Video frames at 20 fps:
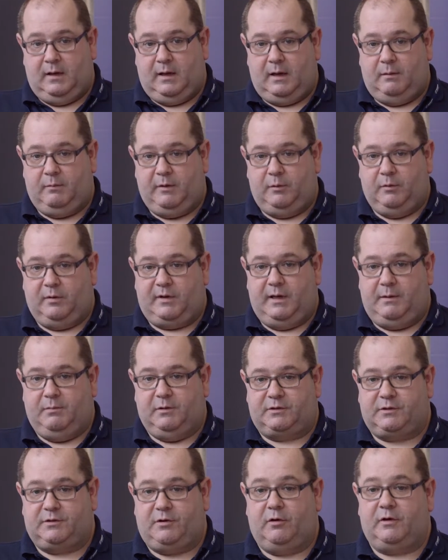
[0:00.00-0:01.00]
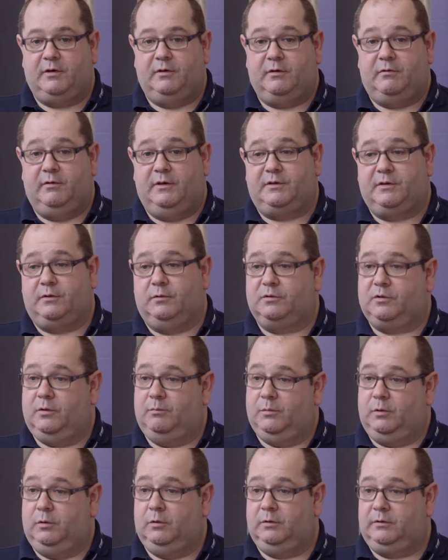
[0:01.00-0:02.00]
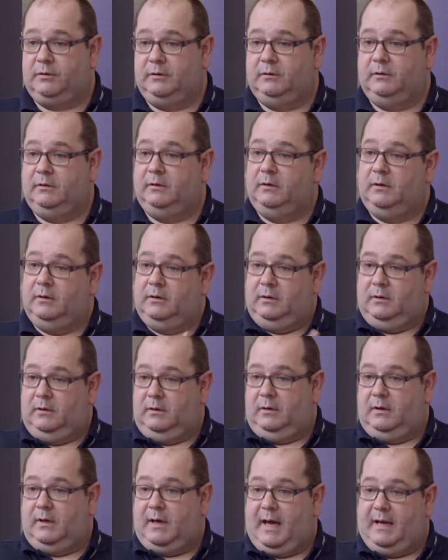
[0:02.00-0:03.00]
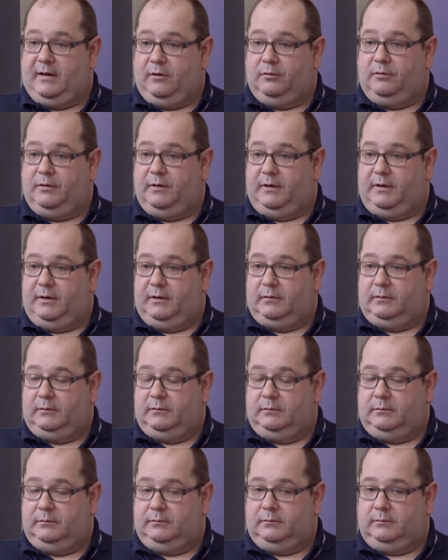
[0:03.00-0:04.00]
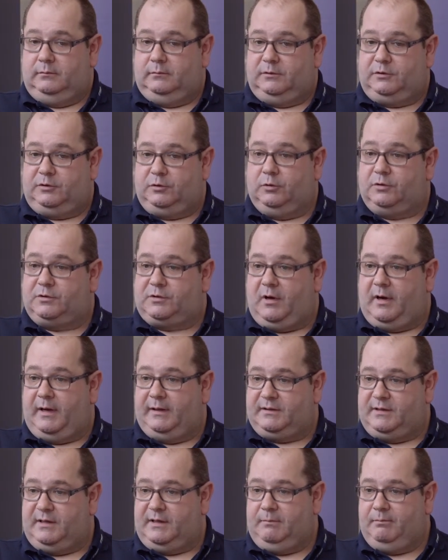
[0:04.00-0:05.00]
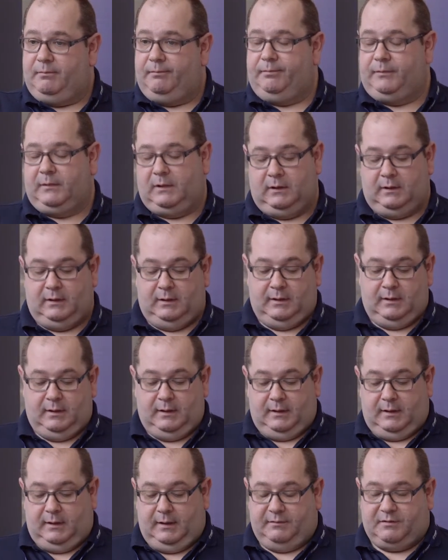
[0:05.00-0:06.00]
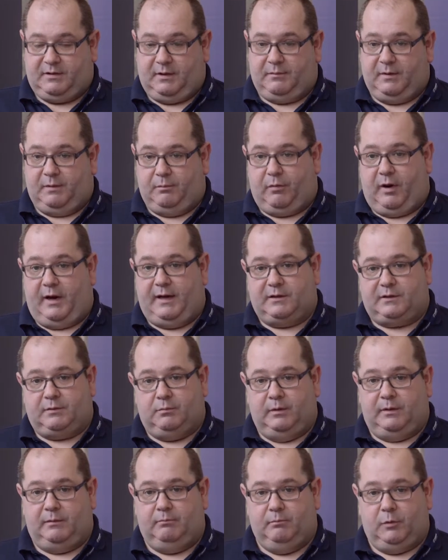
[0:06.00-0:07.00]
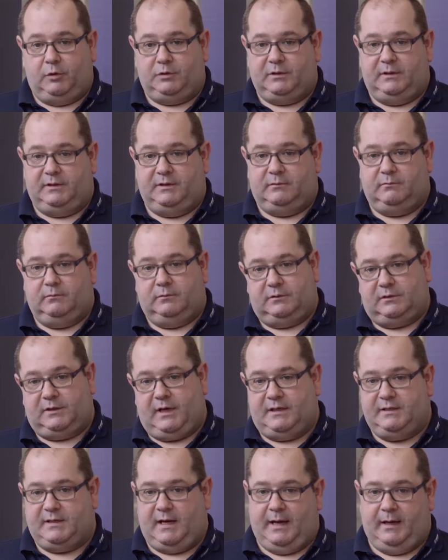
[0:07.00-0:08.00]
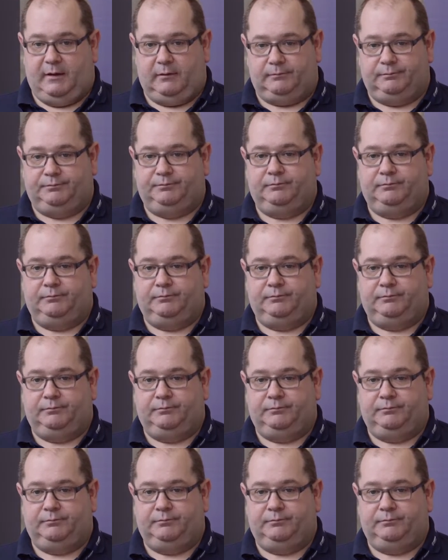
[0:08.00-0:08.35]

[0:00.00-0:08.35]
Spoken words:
and we will keep a stock of the criticals on board and on the shoreside team. If something breaks, we modularly change it out,